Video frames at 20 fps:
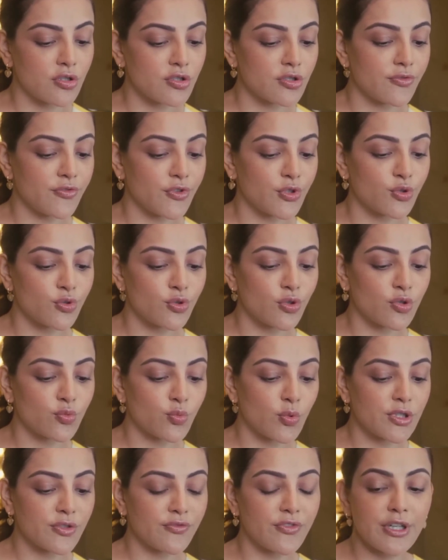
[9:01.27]
So if you do not
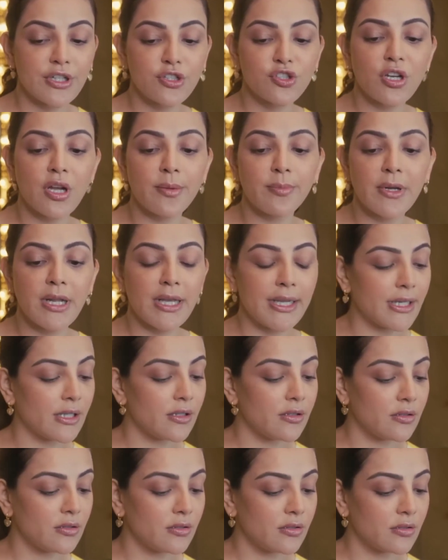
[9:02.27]
want a very sharp
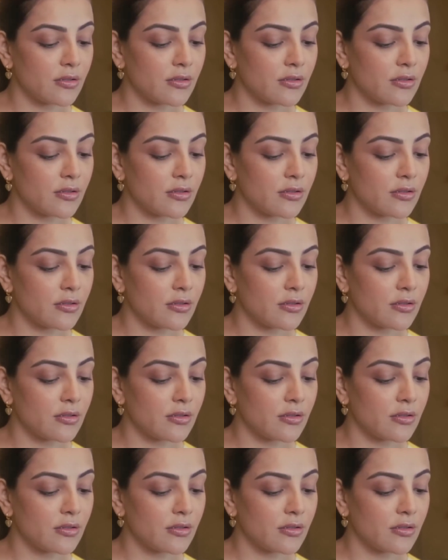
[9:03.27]
line.